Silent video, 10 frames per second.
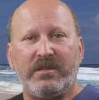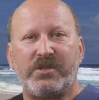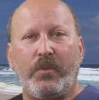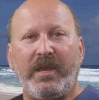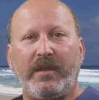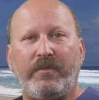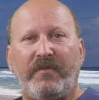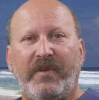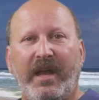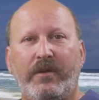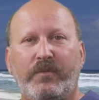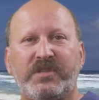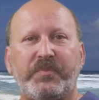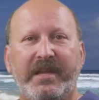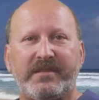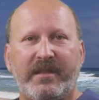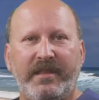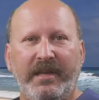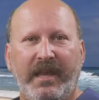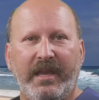so we could provide risk-based
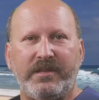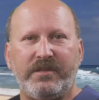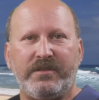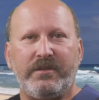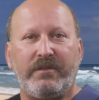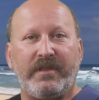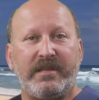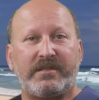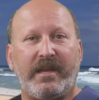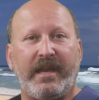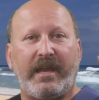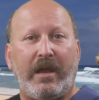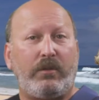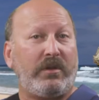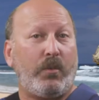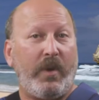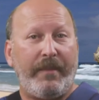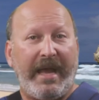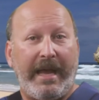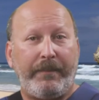authentication to things like Outlook
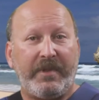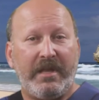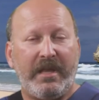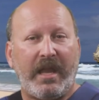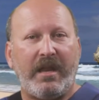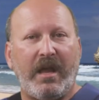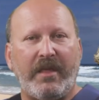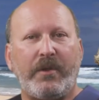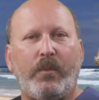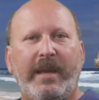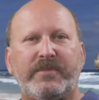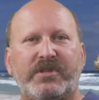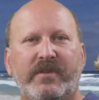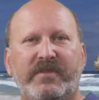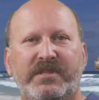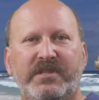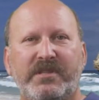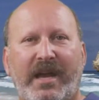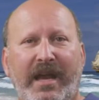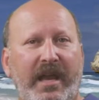Web App and other web
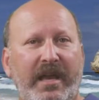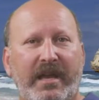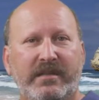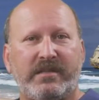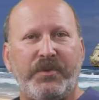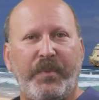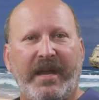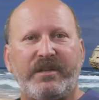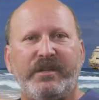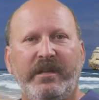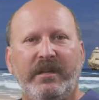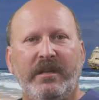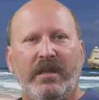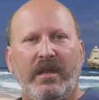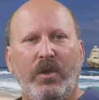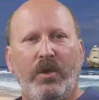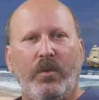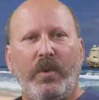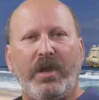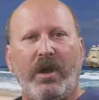services, IIS and Apache.
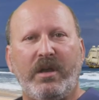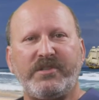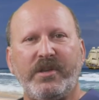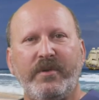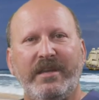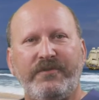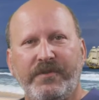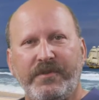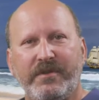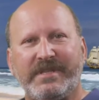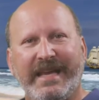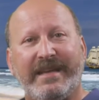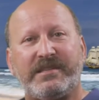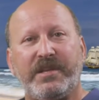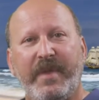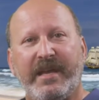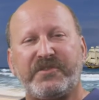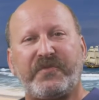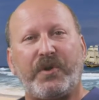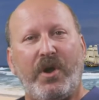We also introduced
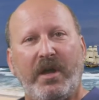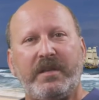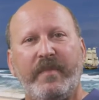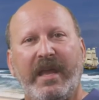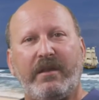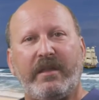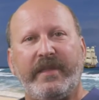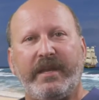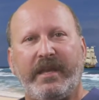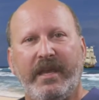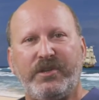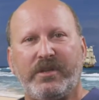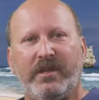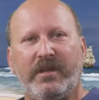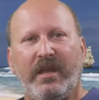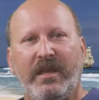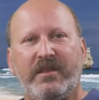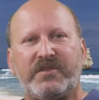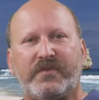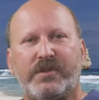SMS for on-demand authentication in
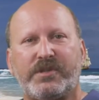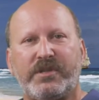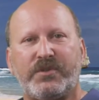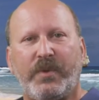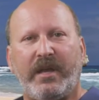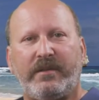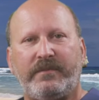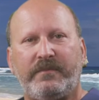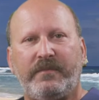this version as well.